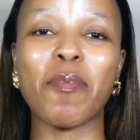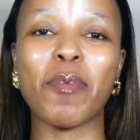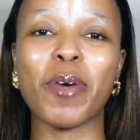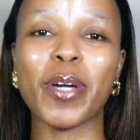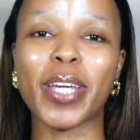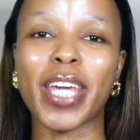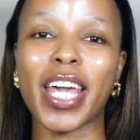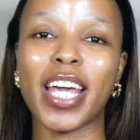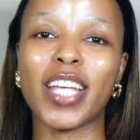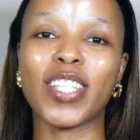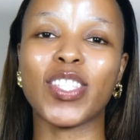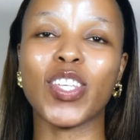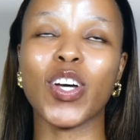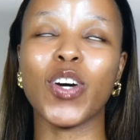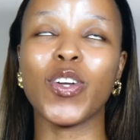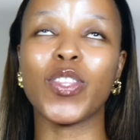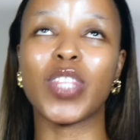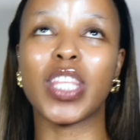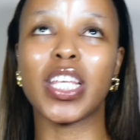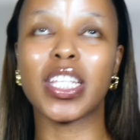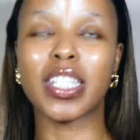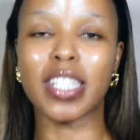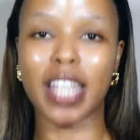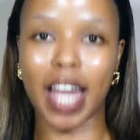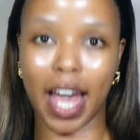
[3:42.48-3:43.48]
Okay, so
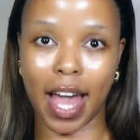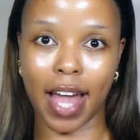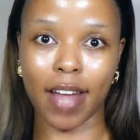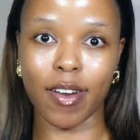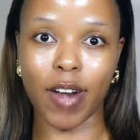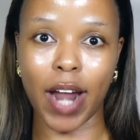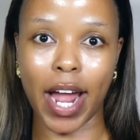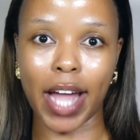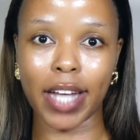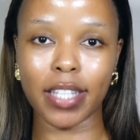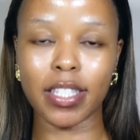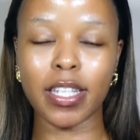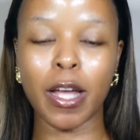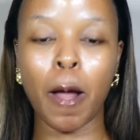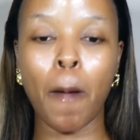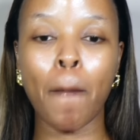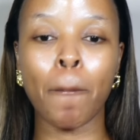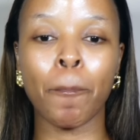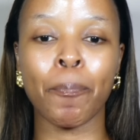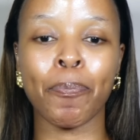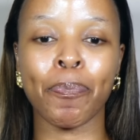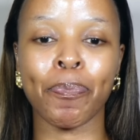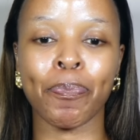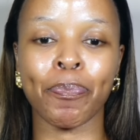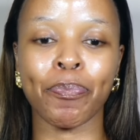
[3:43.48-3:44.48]
this guy, right?
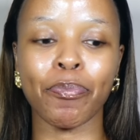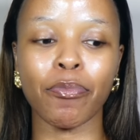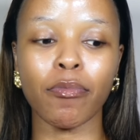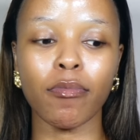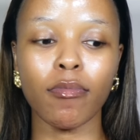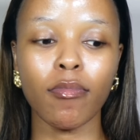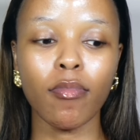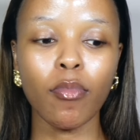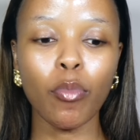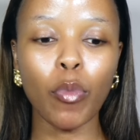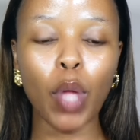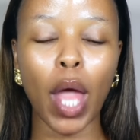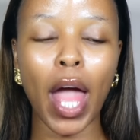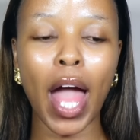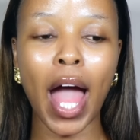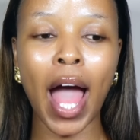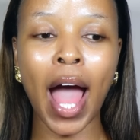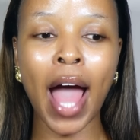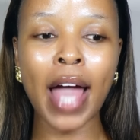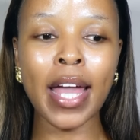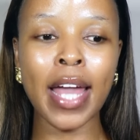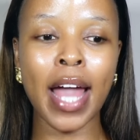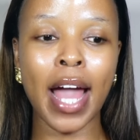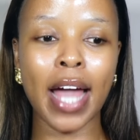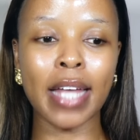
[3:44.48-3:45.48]

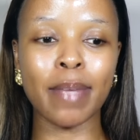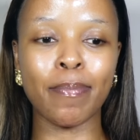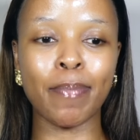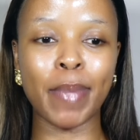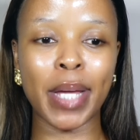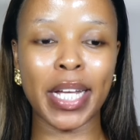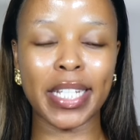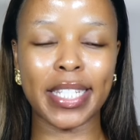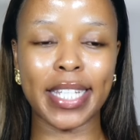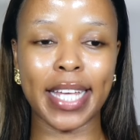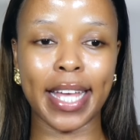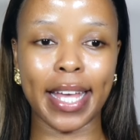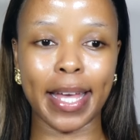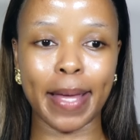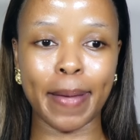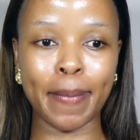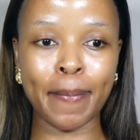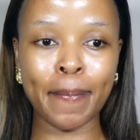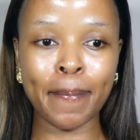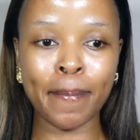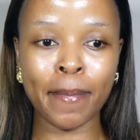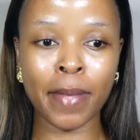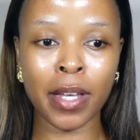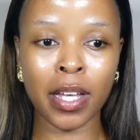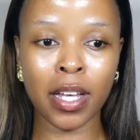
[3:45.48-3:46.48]
I had met
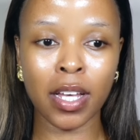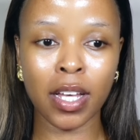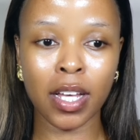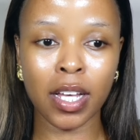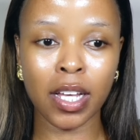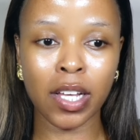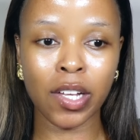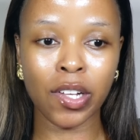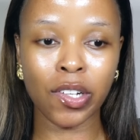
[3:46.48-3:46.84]
him.